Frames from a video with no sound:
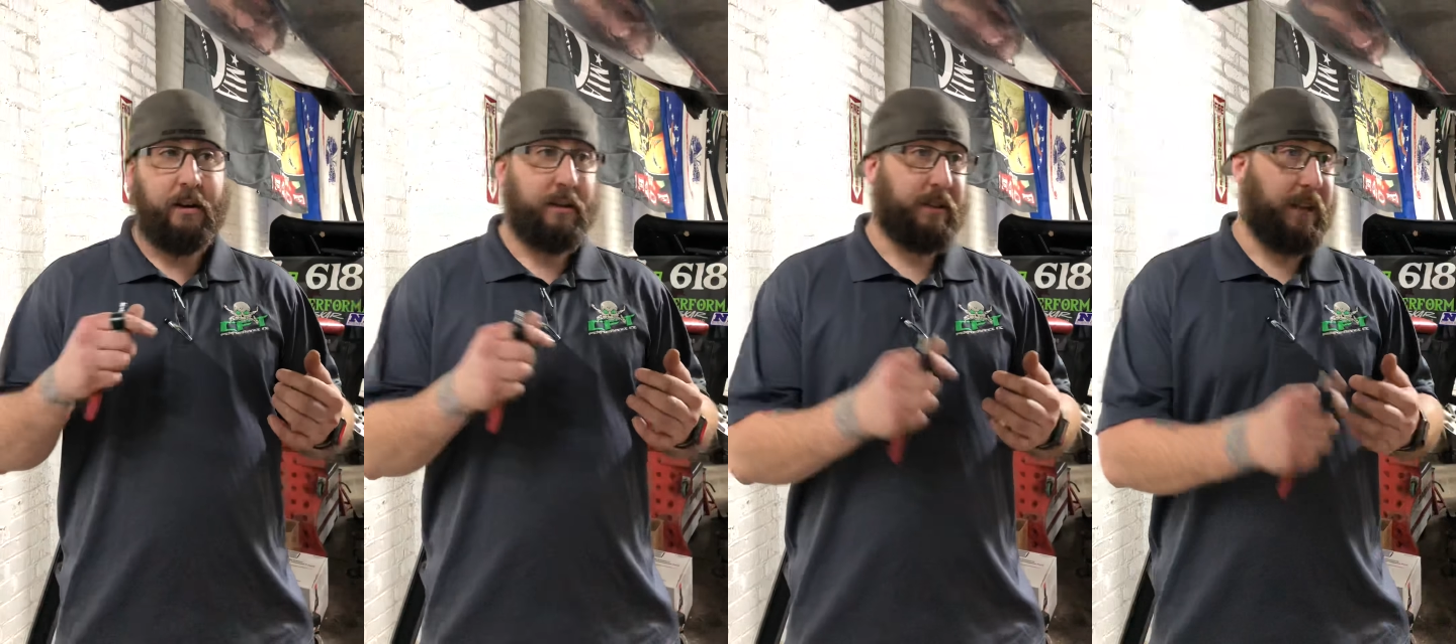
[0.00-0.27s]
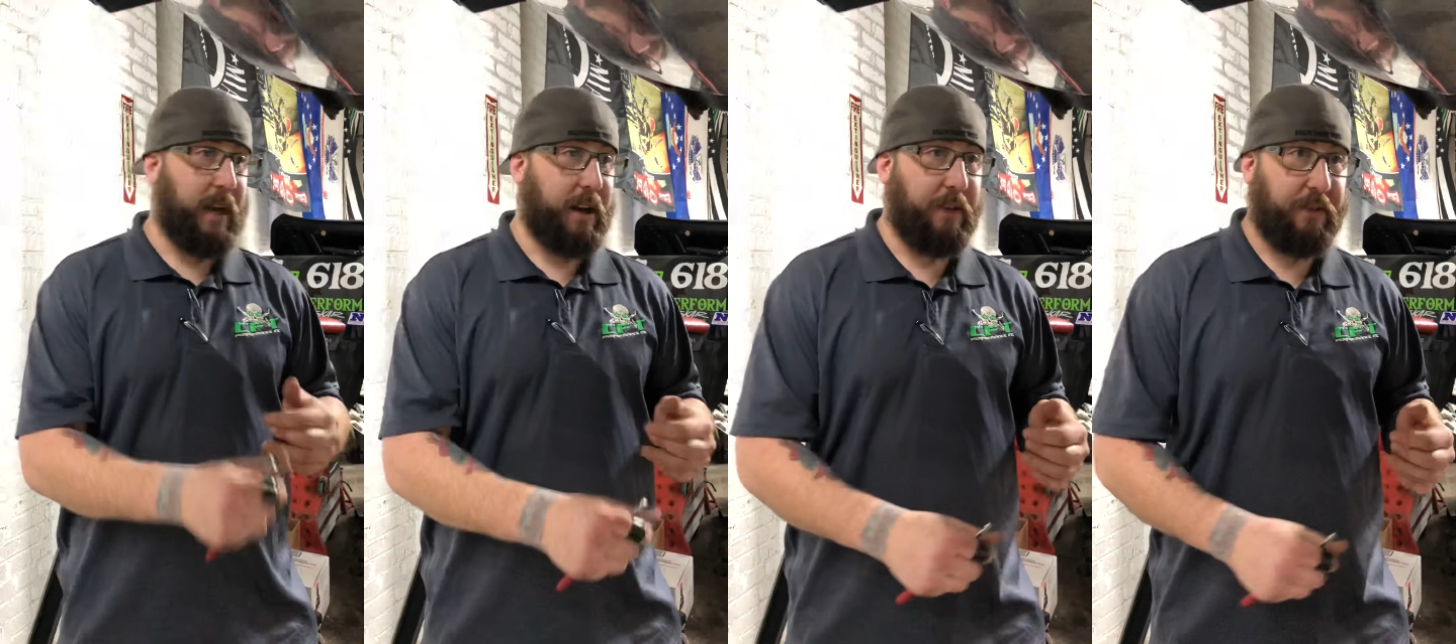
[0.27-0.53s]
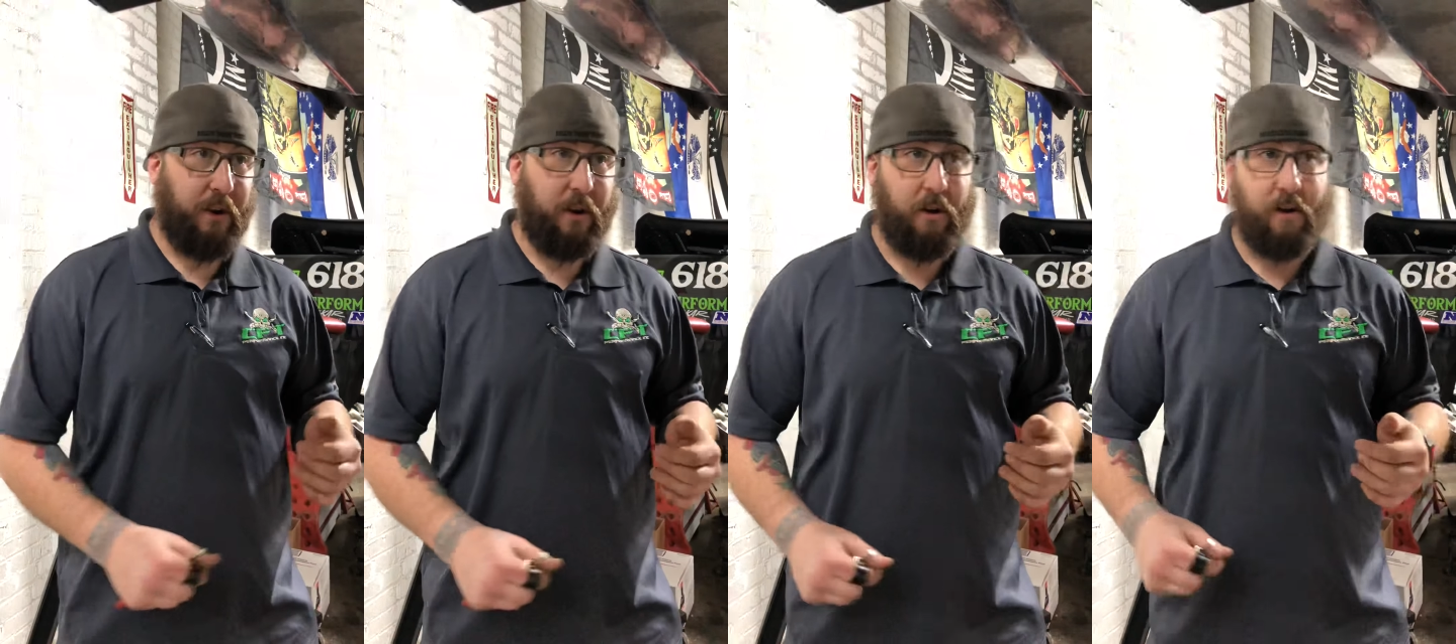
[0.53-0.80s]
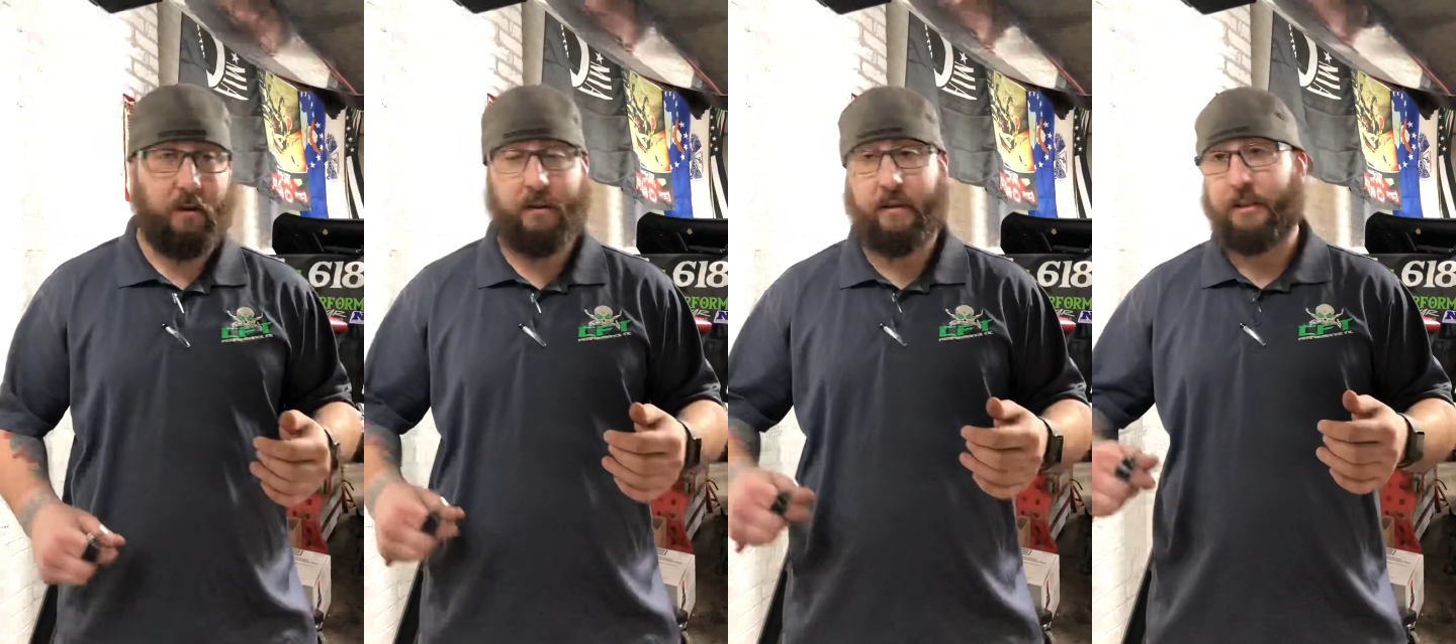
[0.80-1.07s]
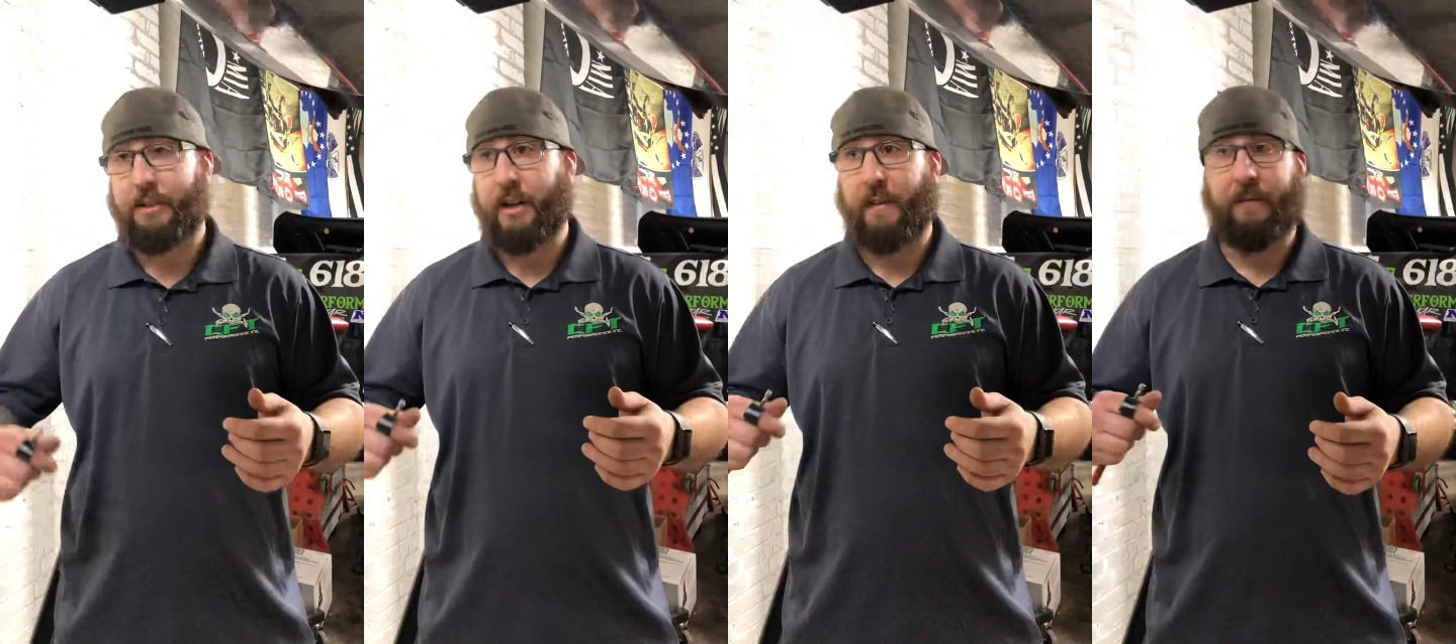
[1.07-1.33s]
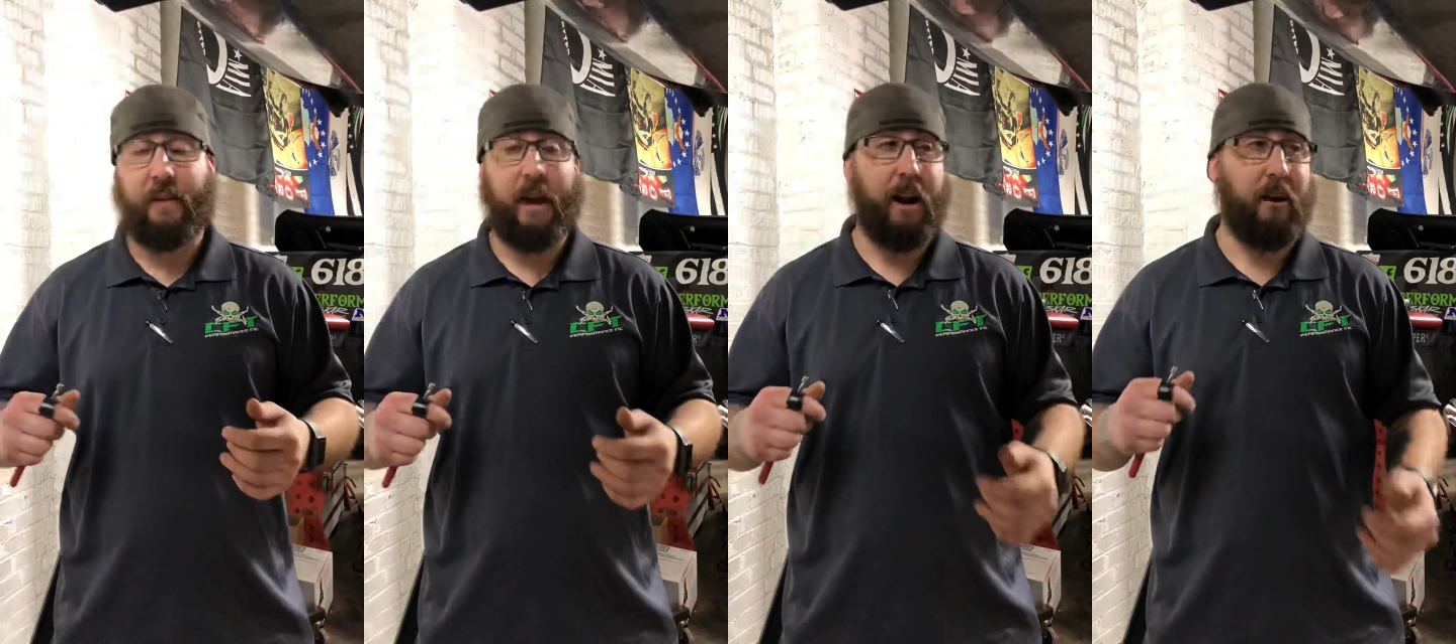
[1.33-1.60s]
second, third,
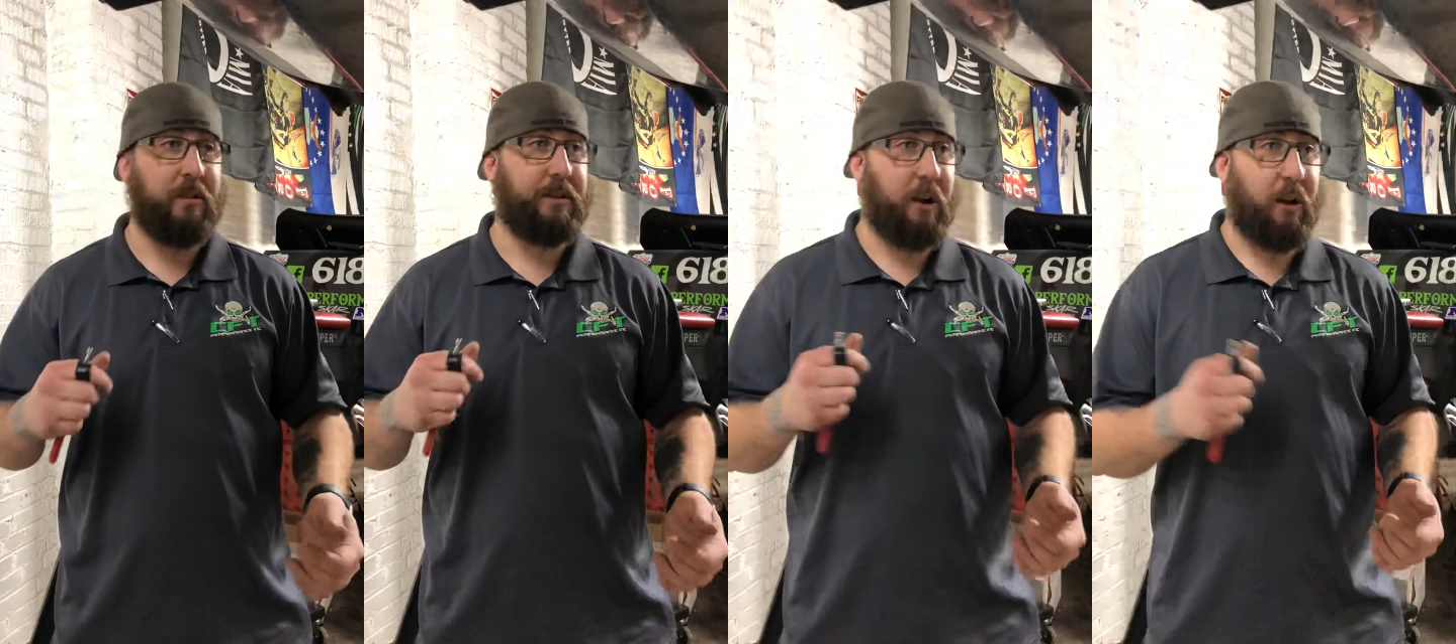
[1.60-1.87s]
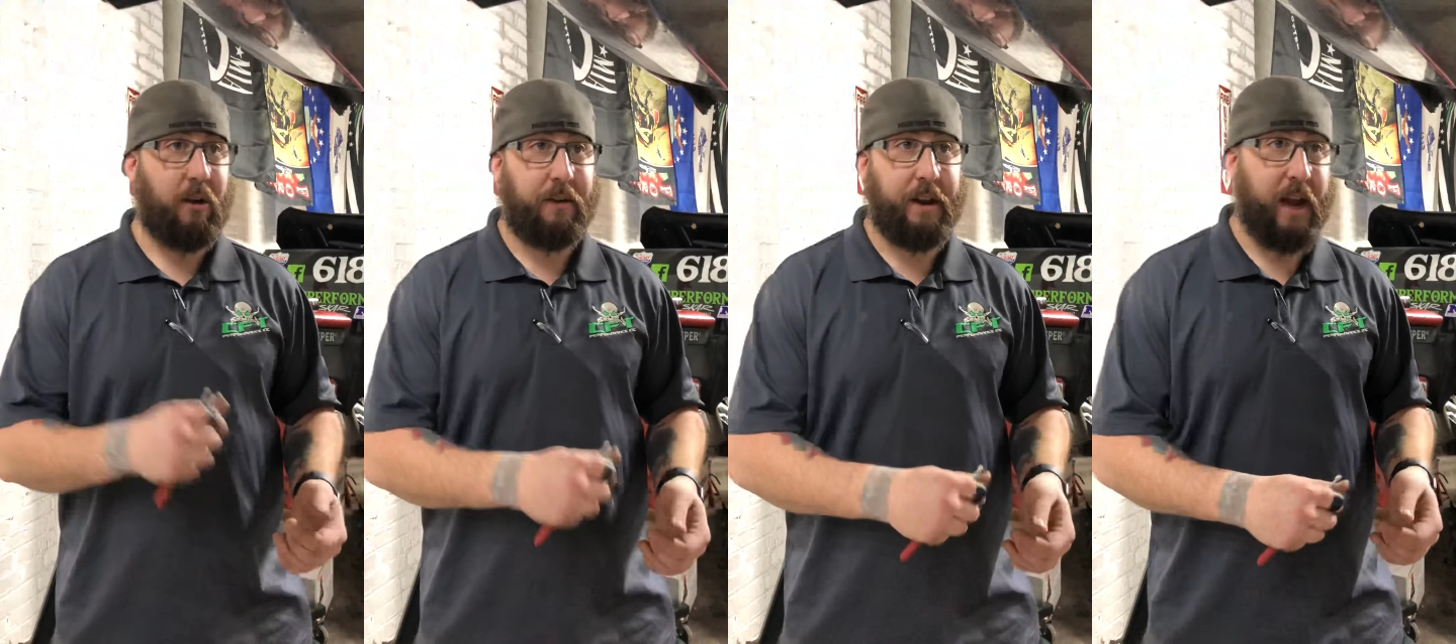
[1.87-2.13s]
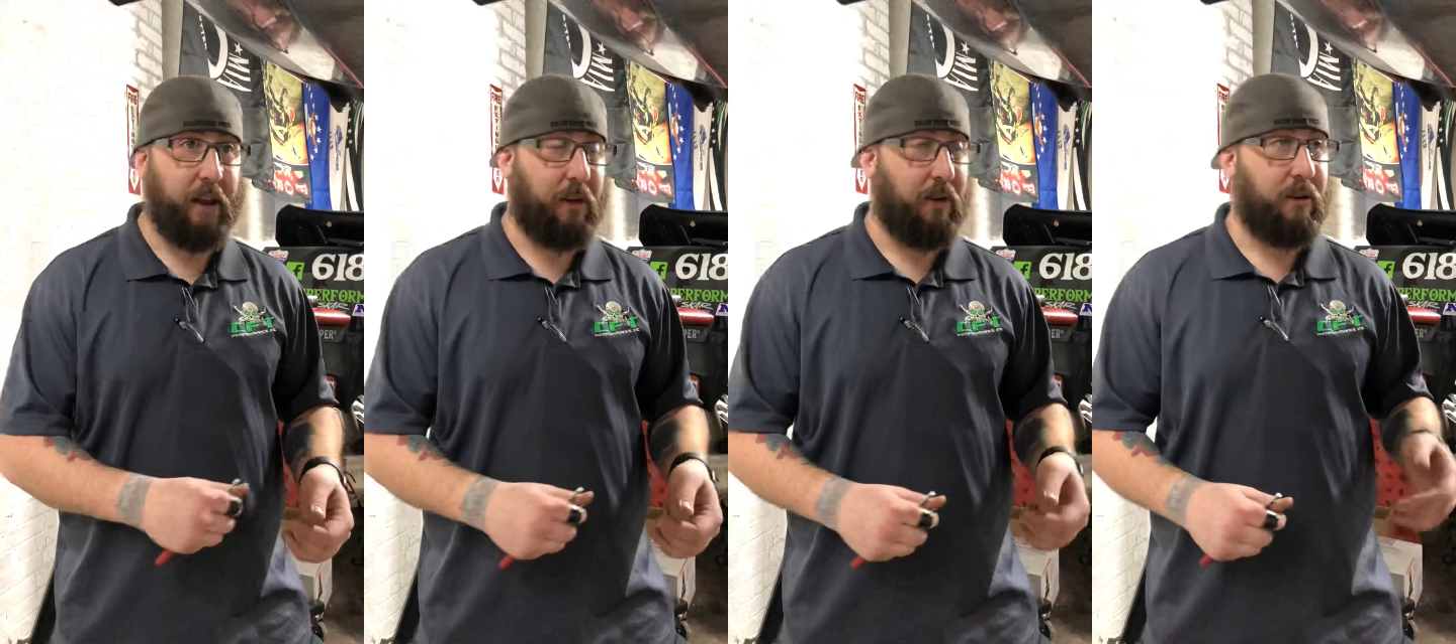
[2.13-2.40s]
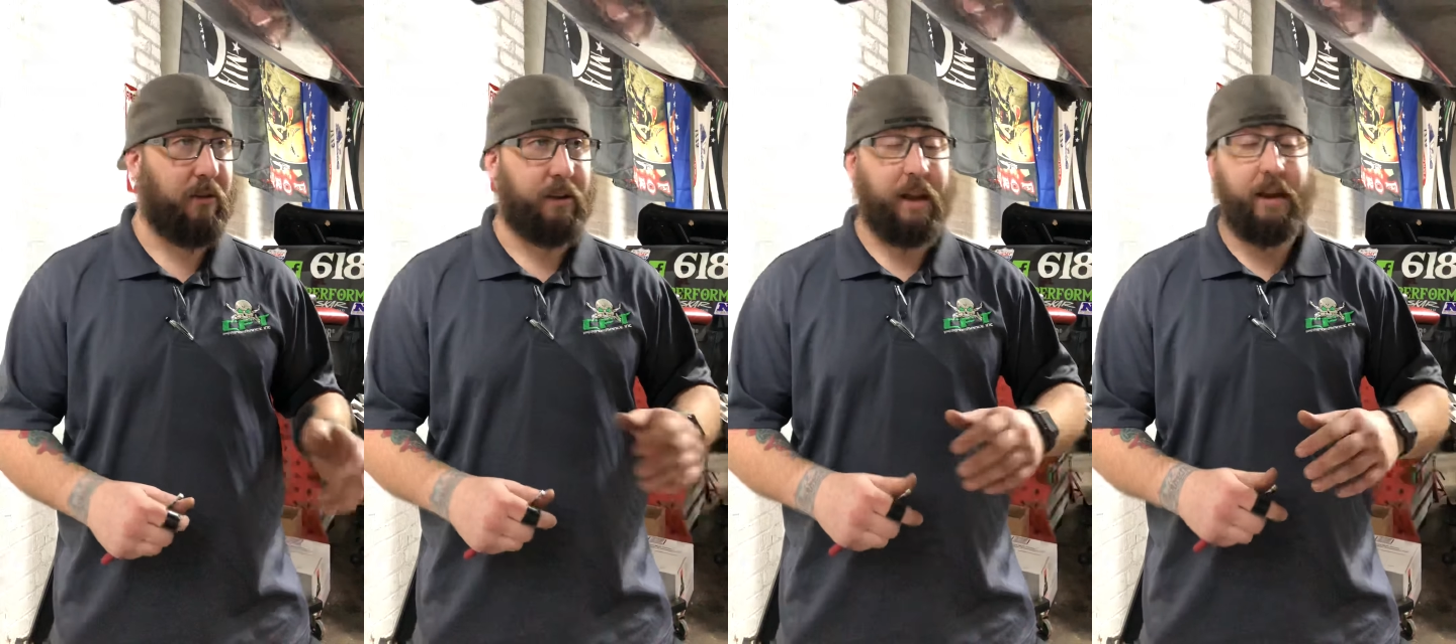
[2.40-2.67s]
shift flares all day long.